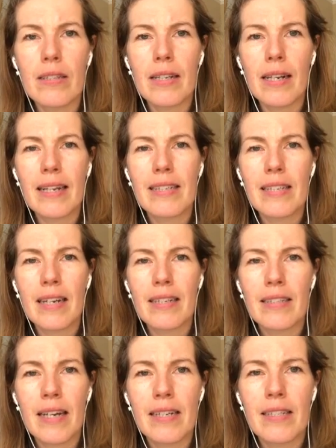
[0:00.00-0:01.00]

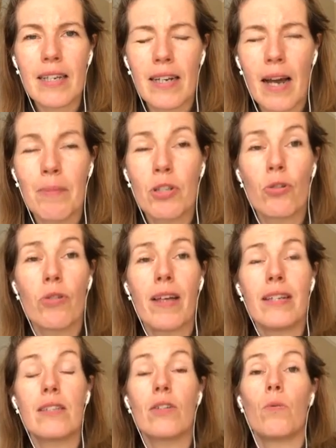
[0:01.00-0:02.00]
Deleting data. I'm sure
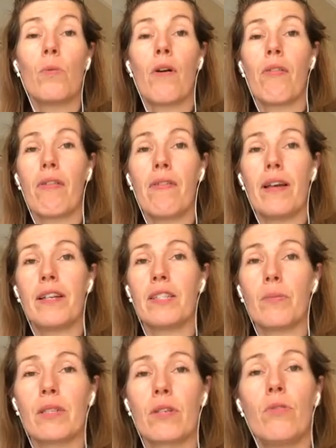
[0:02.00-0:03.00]
that's not what the
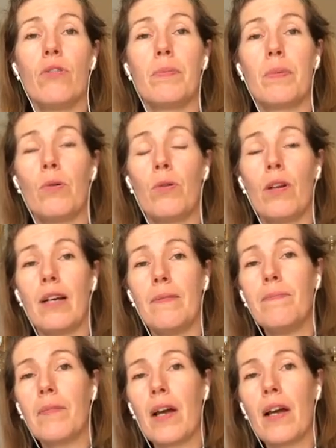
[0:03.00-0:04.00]
theatre was called, Paula.
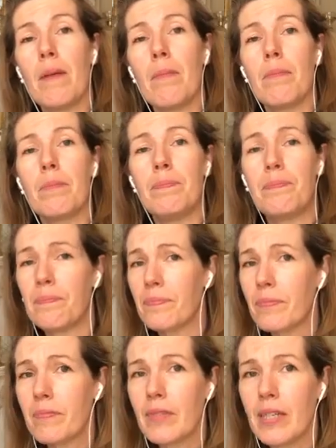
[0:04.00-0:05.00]

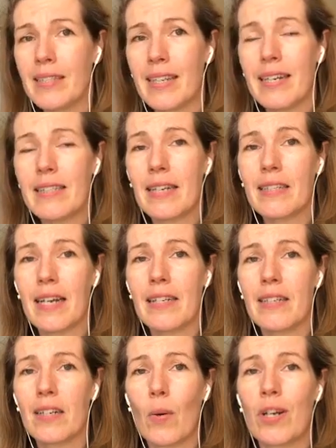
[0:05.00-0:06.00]
Deleting
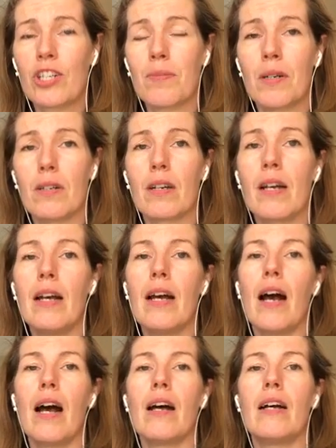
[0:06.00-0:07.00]
data, question mark.
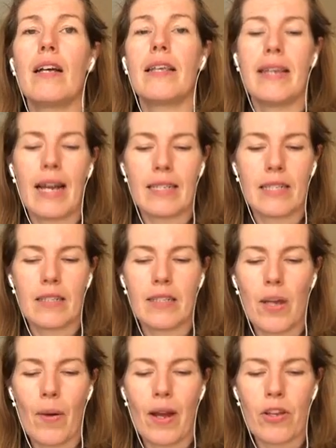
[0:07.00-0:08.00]
Yes,
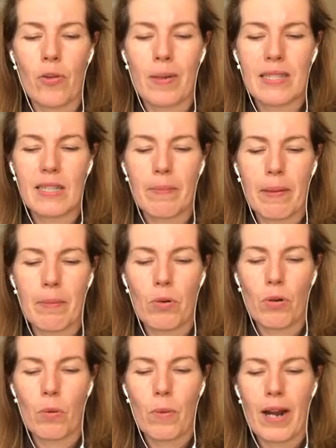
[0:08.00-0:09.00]
so you missed the bit,
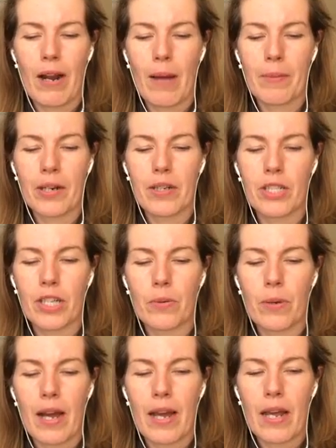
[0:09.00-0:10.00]
Paula, where I'm going to
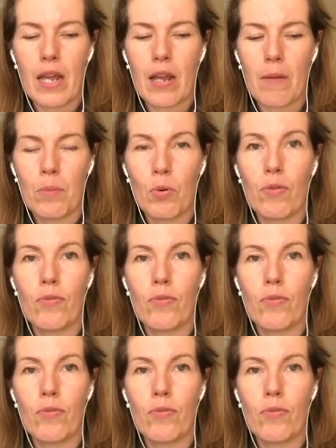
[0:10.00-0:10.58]
do a more